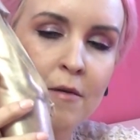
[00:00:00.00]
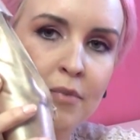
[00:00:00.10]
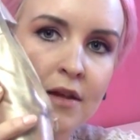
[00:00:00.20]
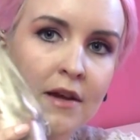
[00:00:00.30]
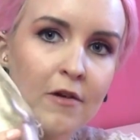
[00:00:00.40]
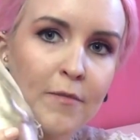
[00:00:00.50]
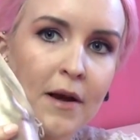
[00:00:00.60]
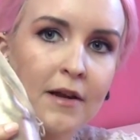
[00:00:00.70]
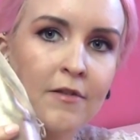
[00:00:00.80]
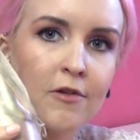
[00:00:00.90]
being held
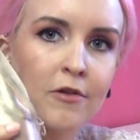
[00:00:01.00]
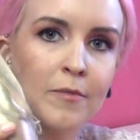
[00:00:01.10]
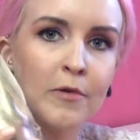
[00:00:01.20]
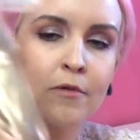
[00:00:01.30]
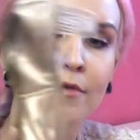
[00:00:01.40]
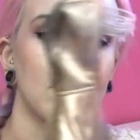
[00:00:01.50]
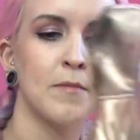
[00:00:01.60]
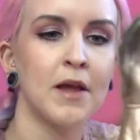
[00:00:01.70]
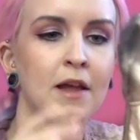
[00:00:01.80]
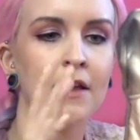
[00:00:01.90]
back in the shoe, but also
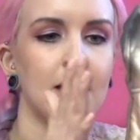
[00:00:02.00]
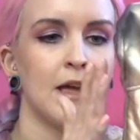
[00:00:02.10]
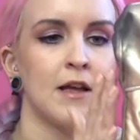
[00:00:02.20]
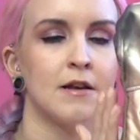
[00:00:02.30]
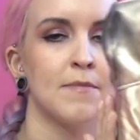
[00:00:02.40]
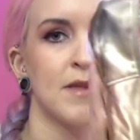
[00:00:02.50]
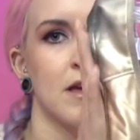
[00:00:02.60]
being in